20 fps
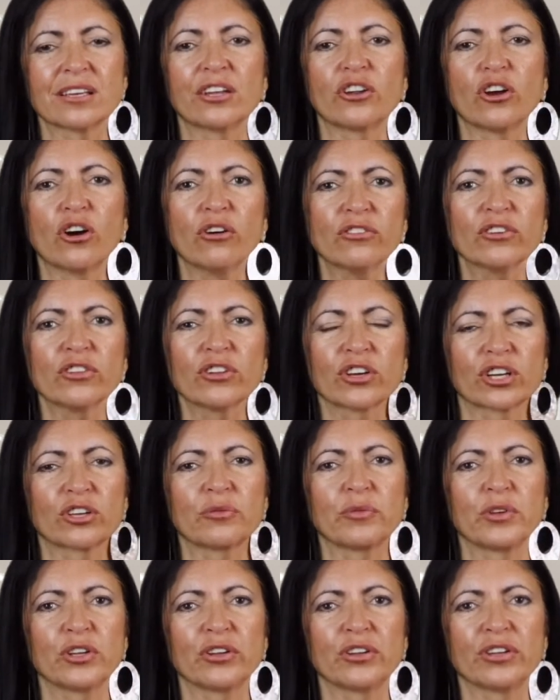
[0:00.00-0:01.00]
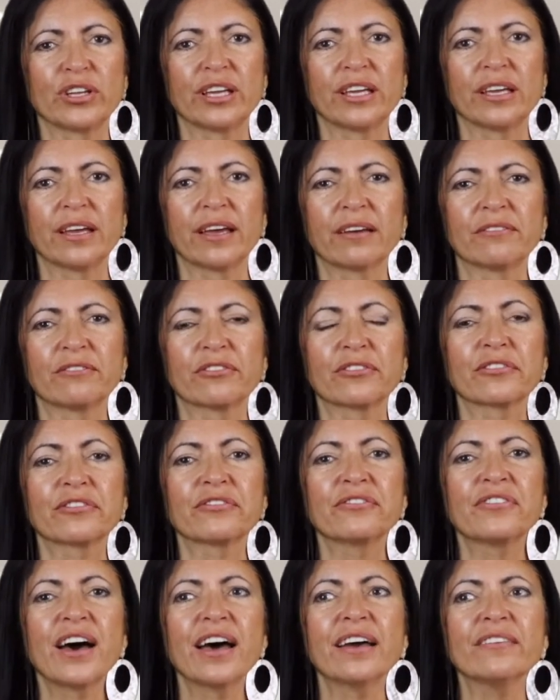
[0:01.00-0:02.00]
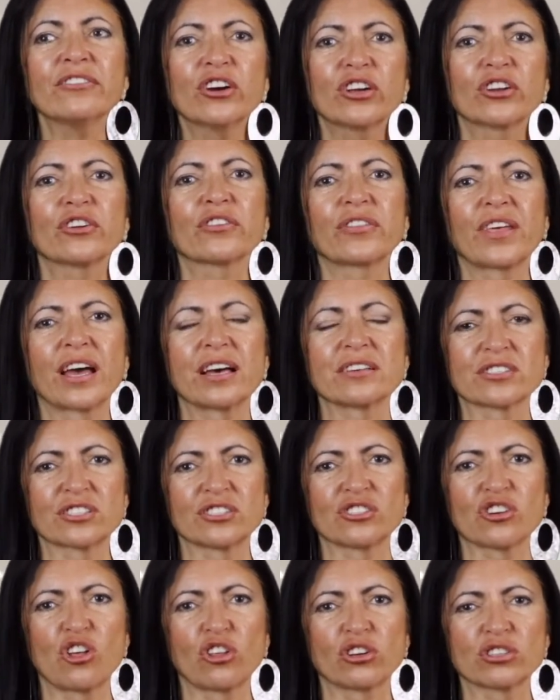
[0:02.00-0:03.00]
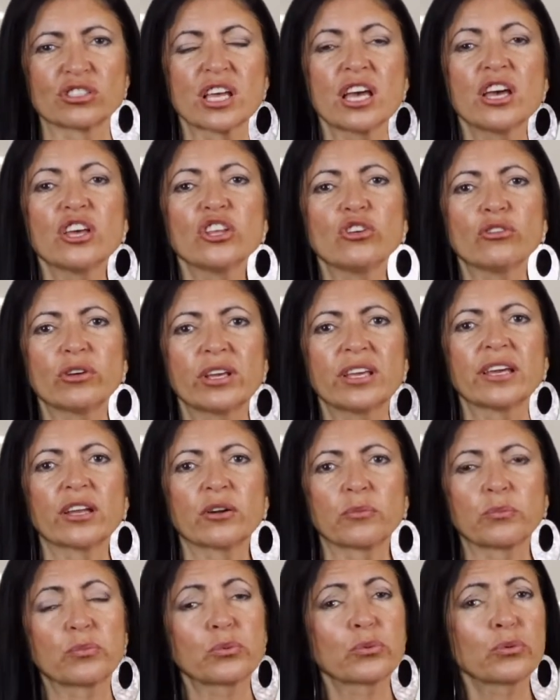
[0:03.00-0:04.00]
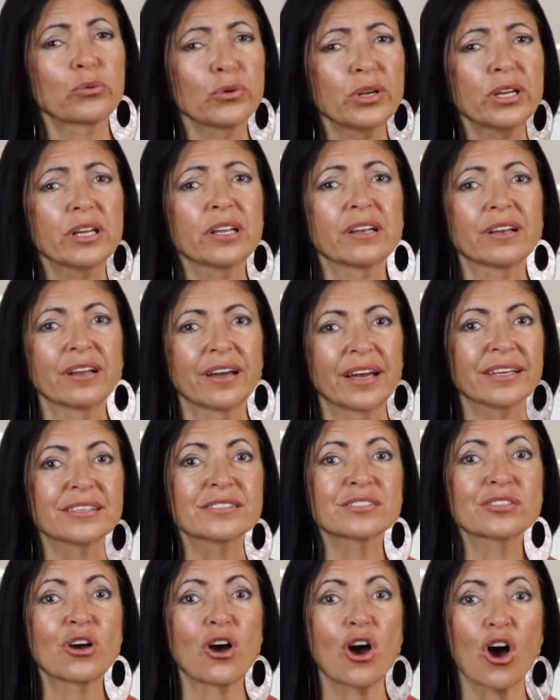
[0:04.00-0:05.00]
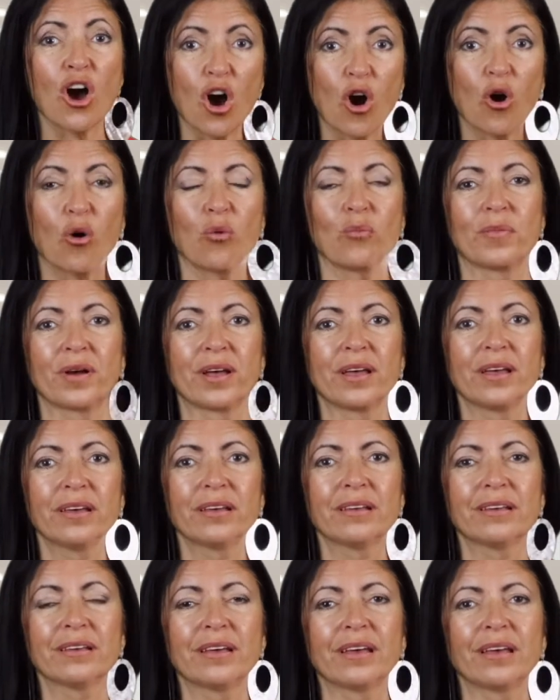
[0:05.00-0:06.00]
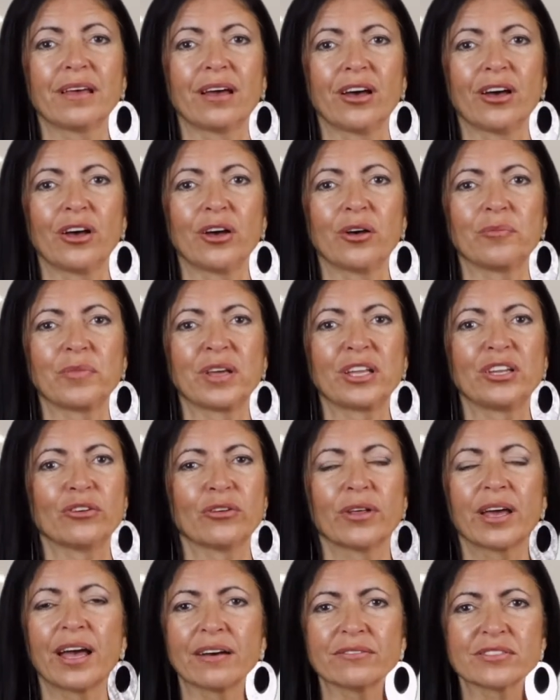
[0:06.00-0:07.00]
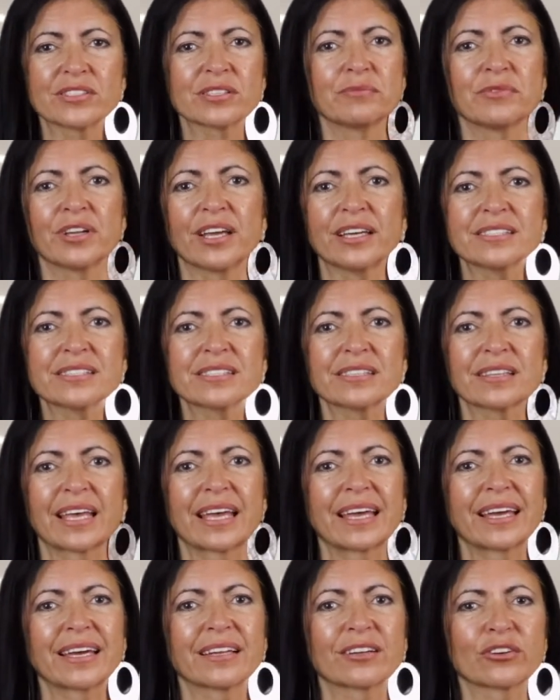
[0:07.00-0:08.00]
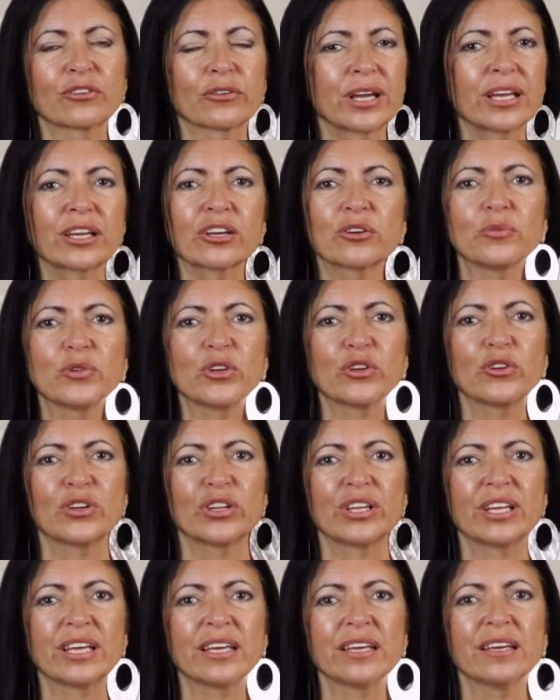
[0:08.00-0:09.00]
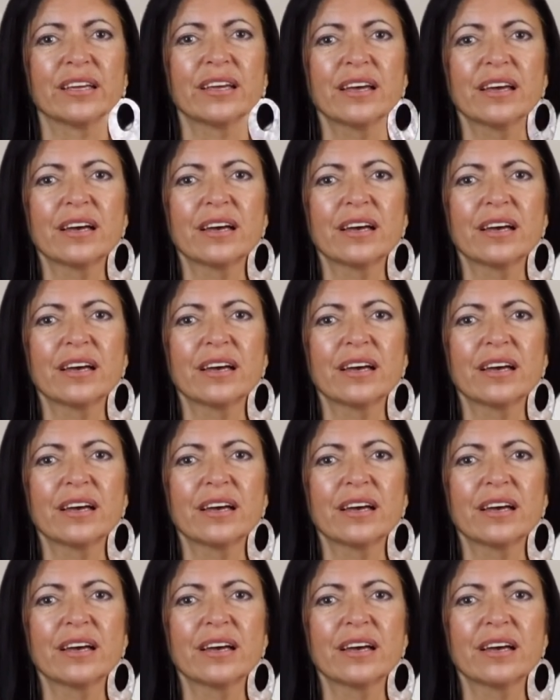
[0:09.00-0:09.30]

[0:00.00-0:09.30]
an overlook community, and for $500,000 you can get a pretty nice home. And you'll have some nice land, great community.